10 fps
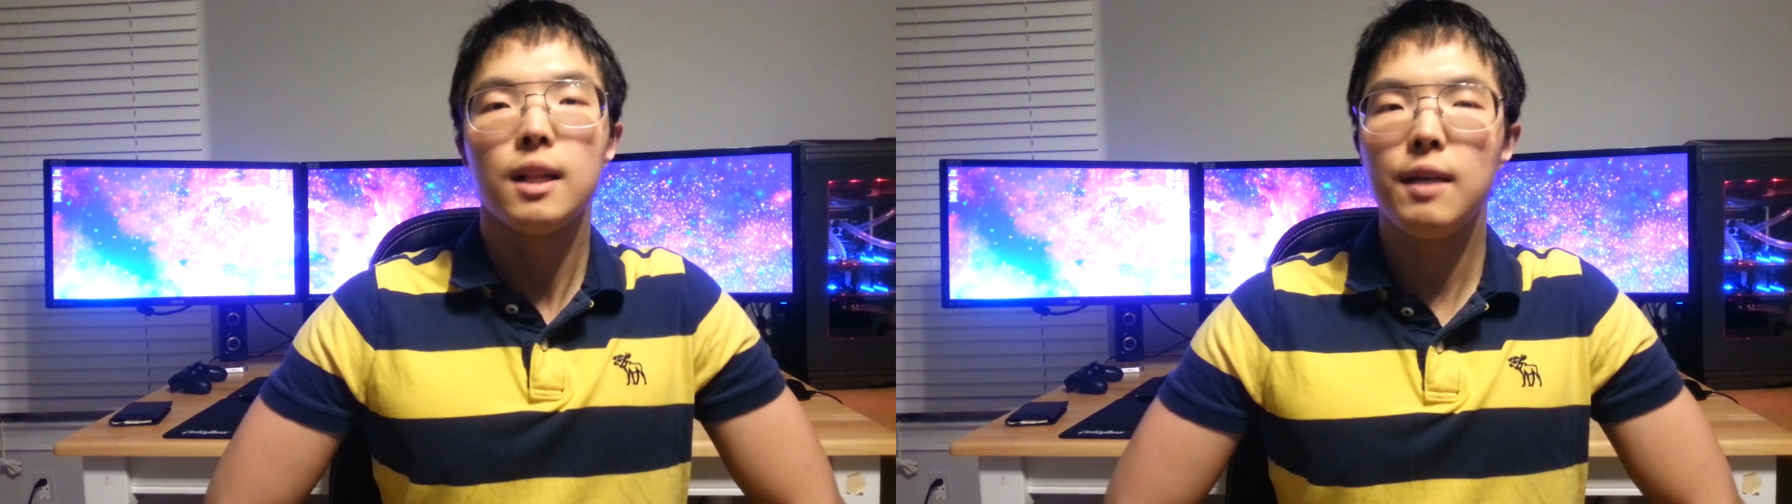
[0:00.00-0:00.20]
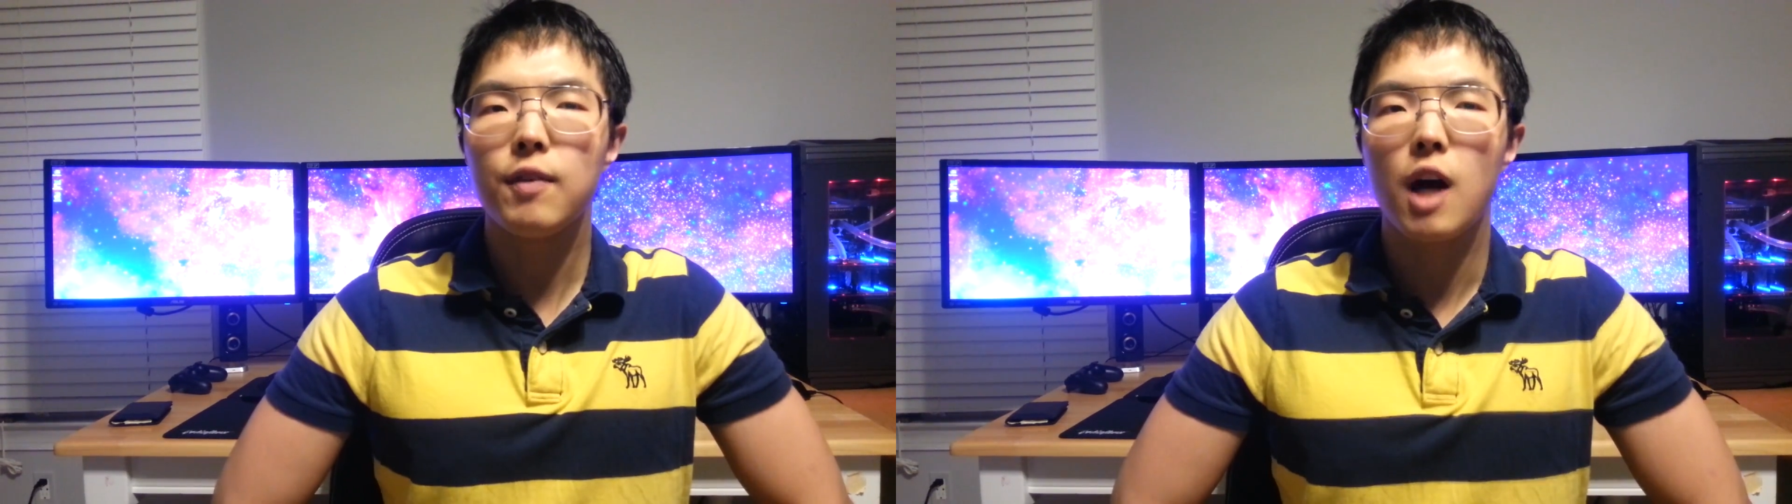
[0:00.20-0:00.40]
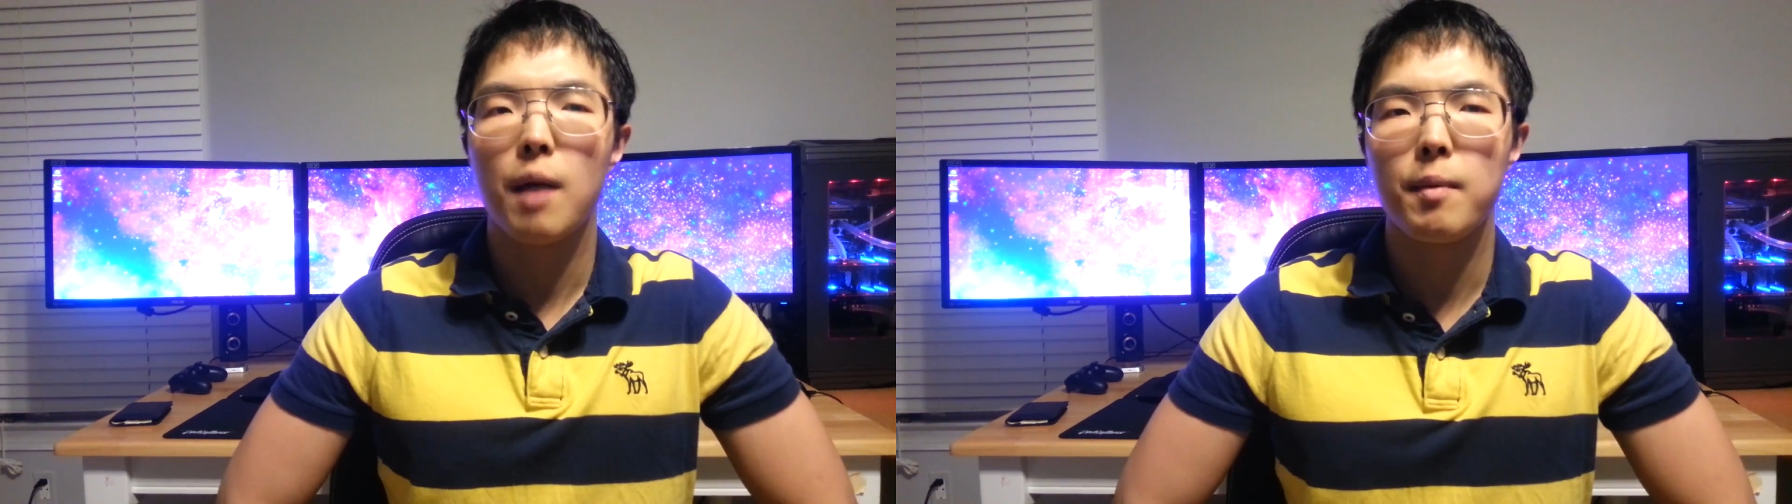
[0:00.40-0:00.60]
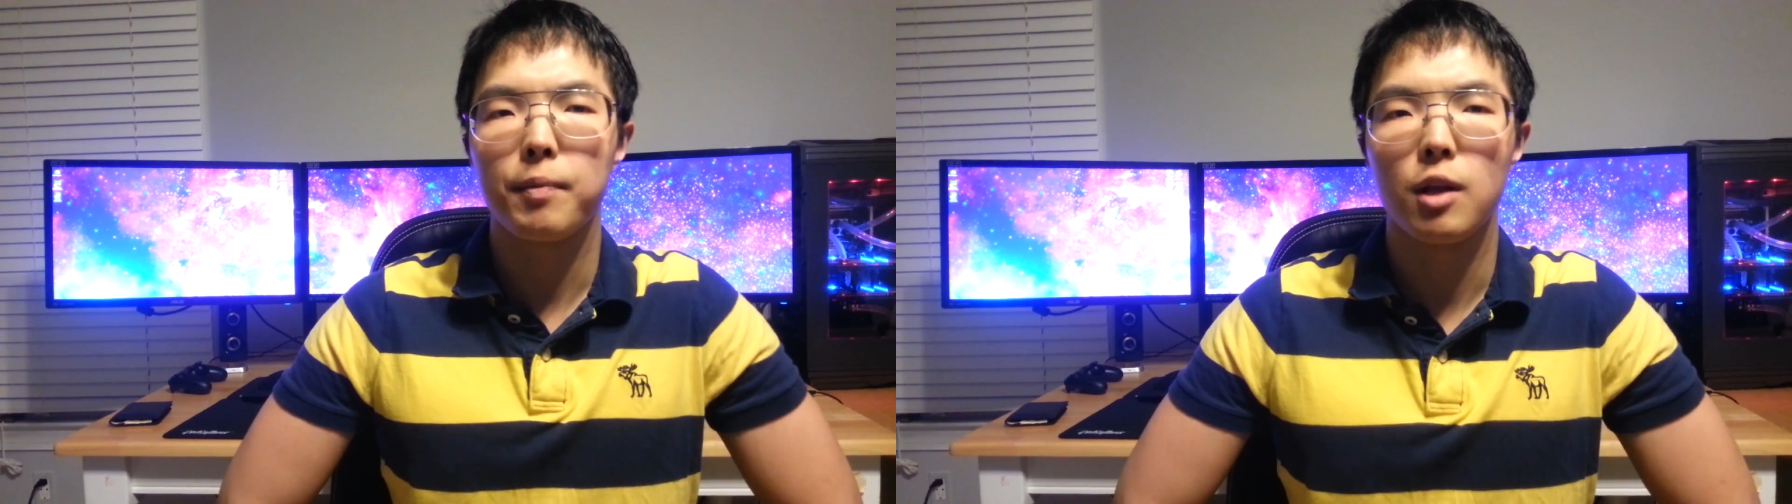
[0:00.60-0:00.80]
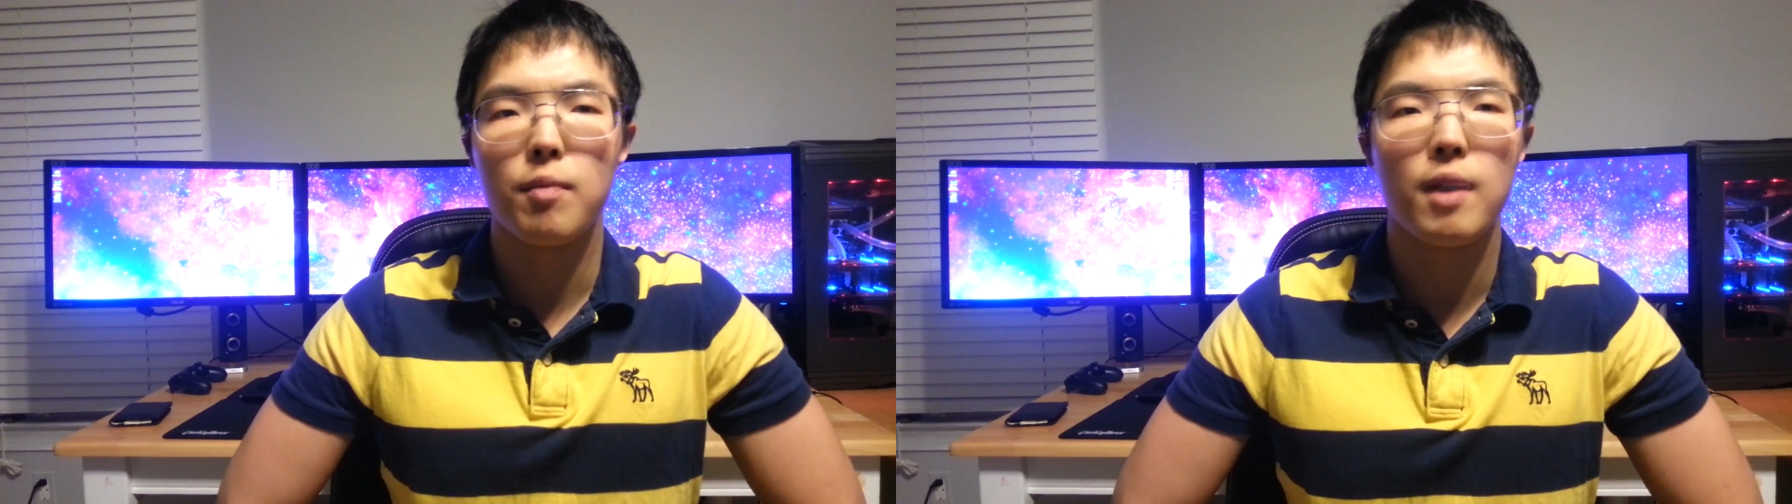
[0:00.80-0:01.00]
leave a comment
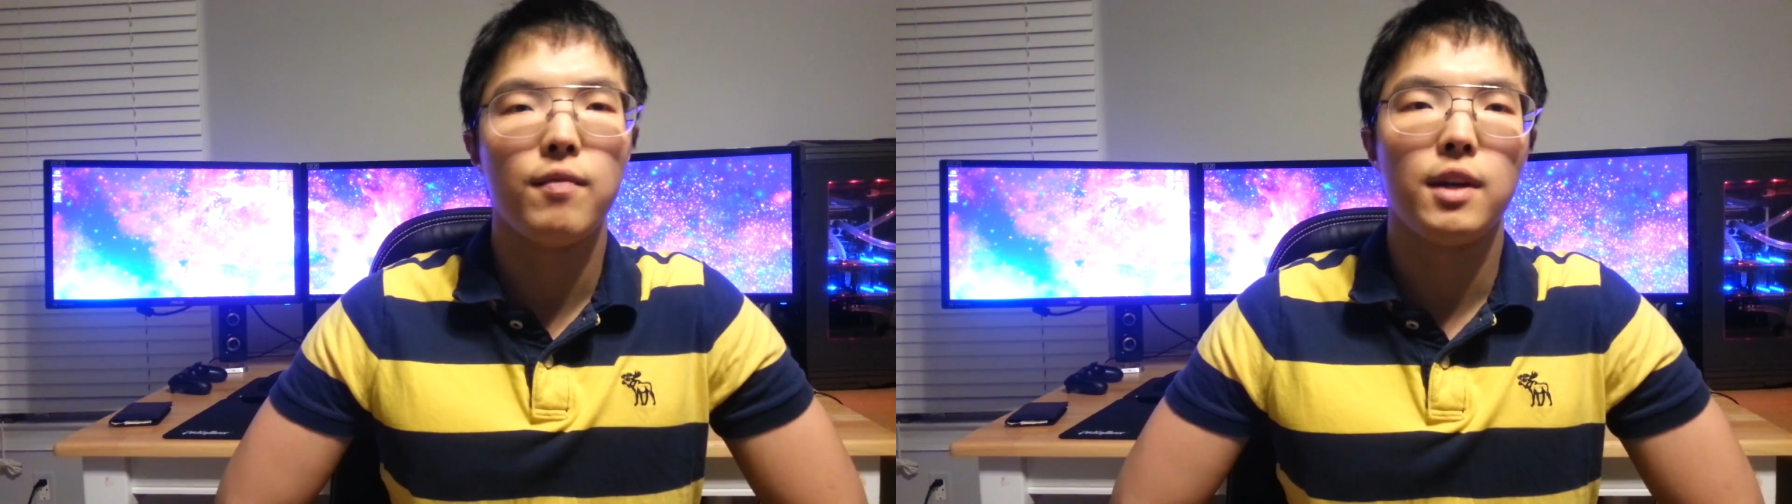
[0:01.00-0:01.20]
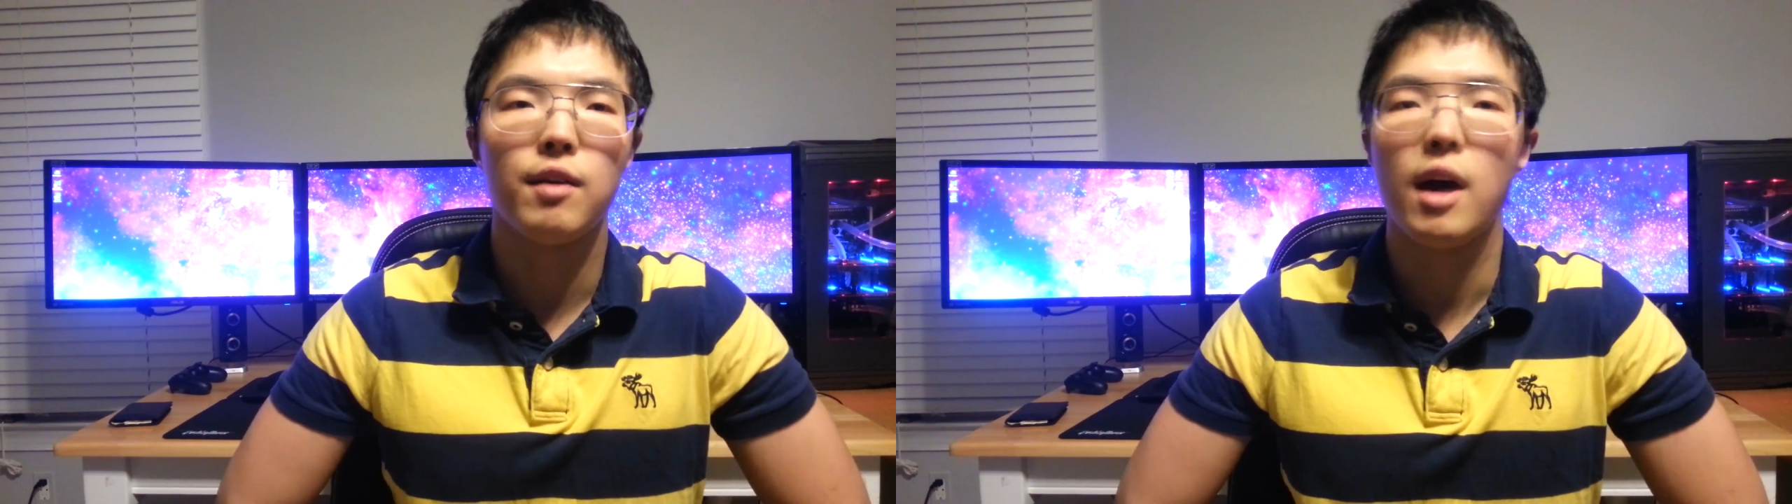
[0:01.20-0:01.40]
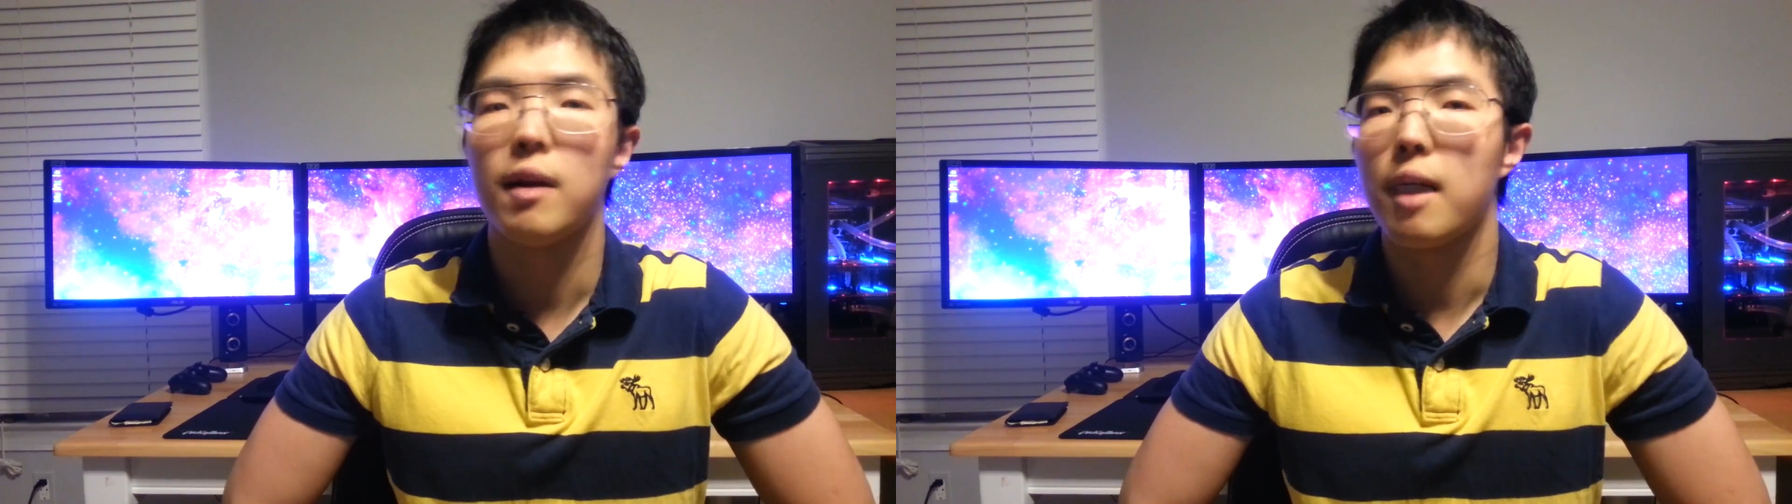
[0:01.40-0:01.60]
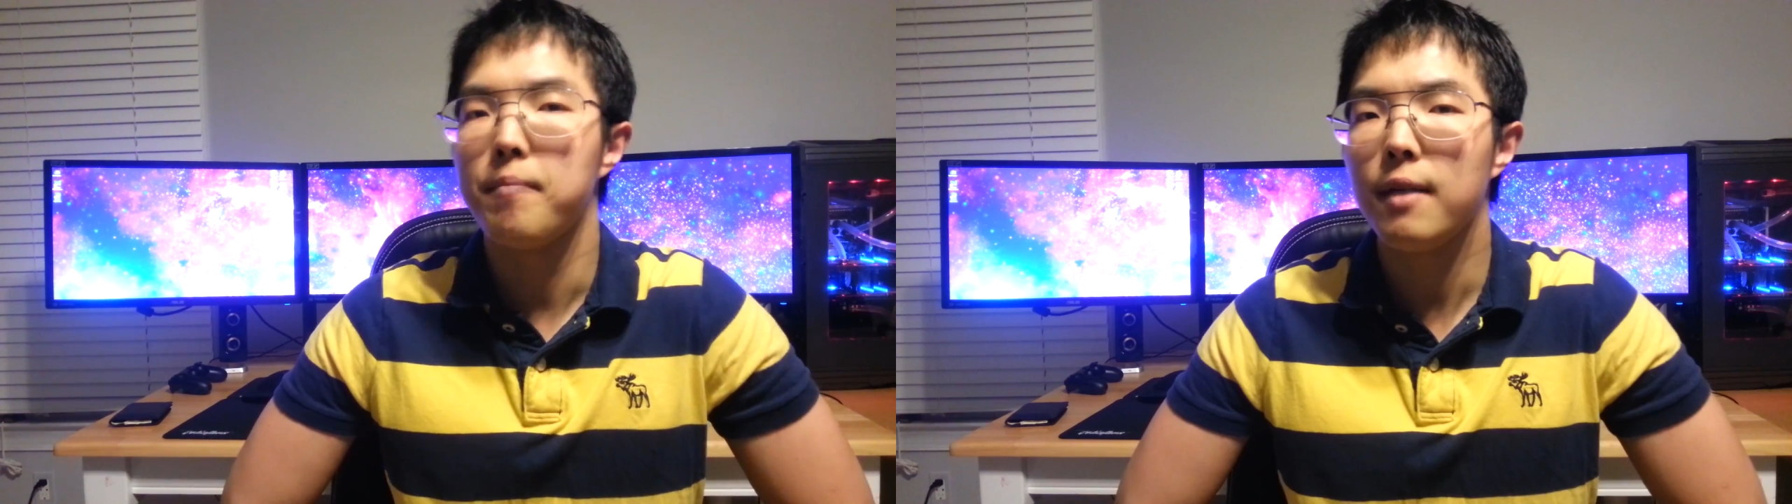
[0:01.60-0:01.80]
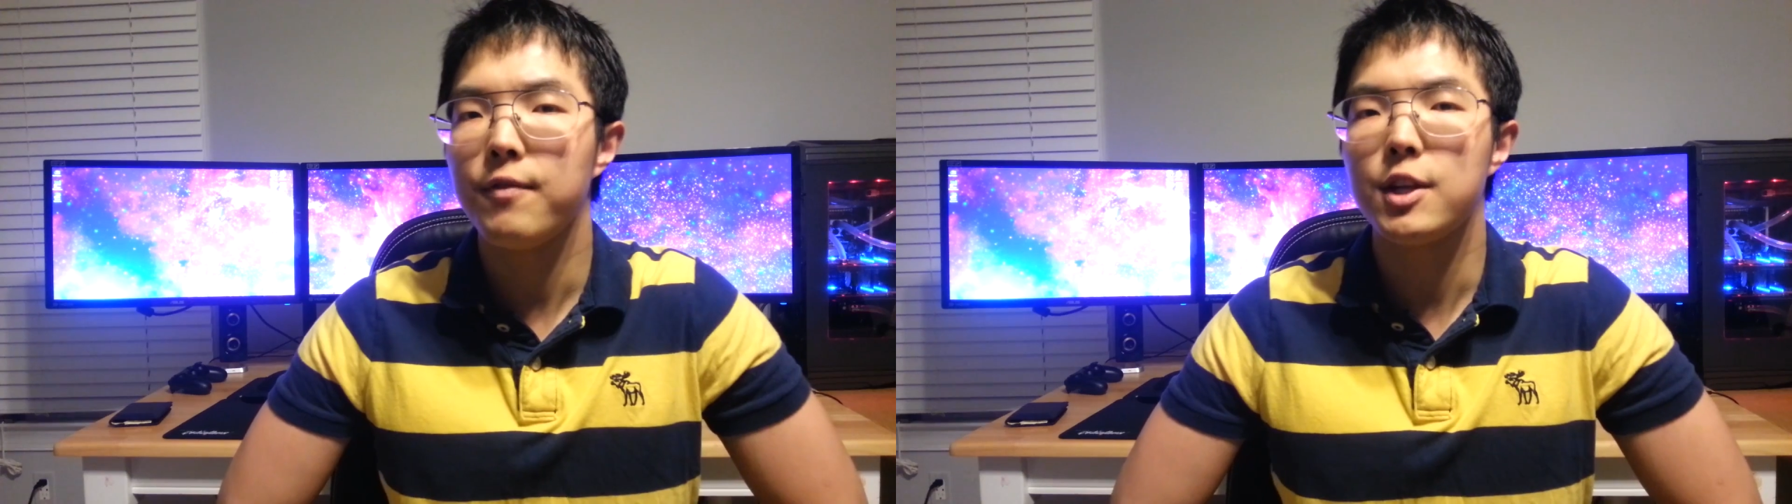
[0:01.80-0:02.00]
below my video and I may